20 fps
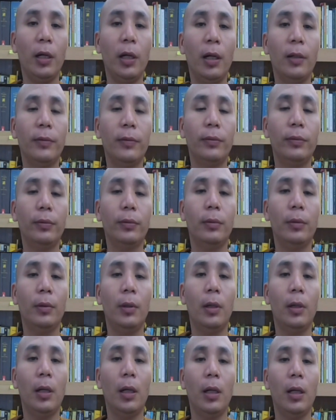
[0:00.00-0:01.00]
of
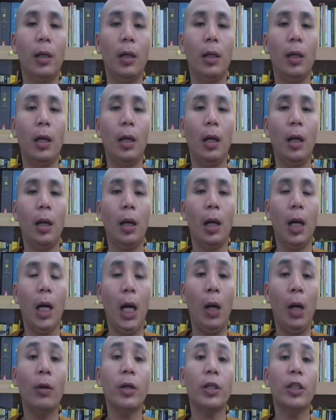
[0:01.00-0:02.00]

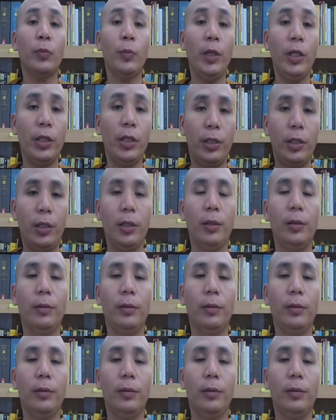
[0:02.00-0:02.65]
our speech.